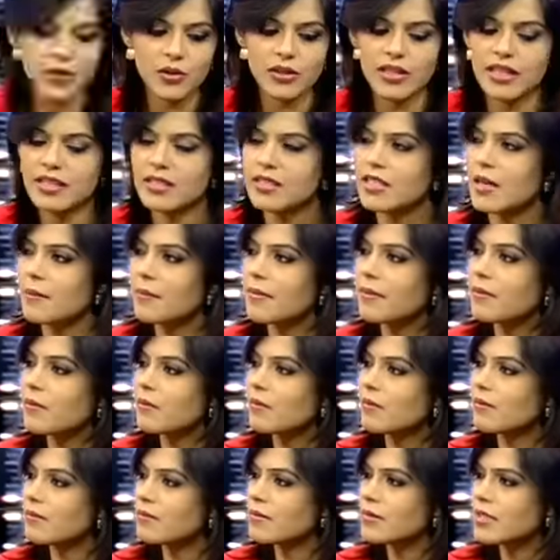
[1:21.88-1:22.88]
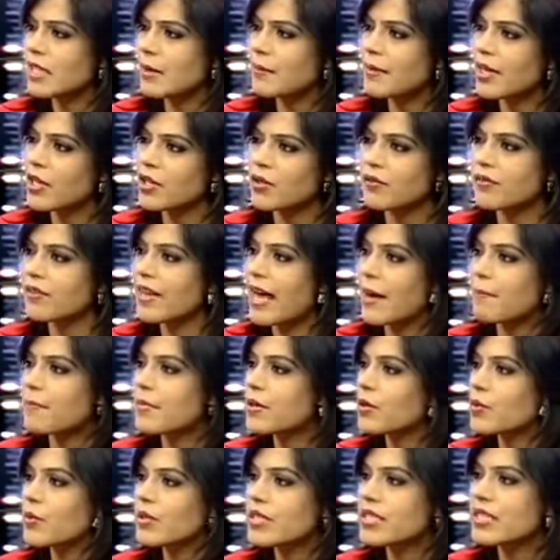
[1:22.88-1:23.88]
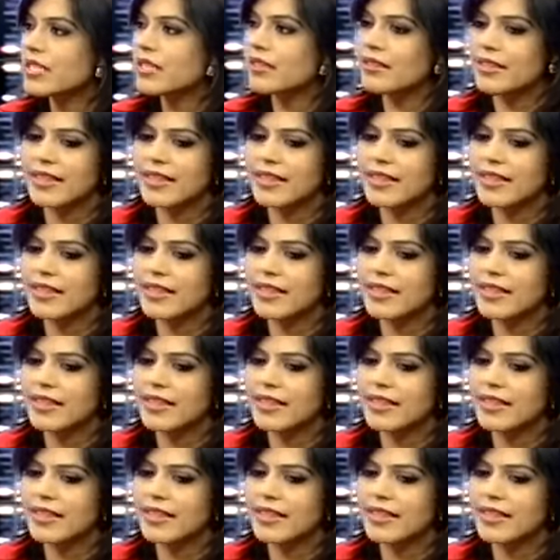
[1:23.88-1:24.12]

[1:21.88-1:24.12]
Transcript: there's some kind of an ambiguity.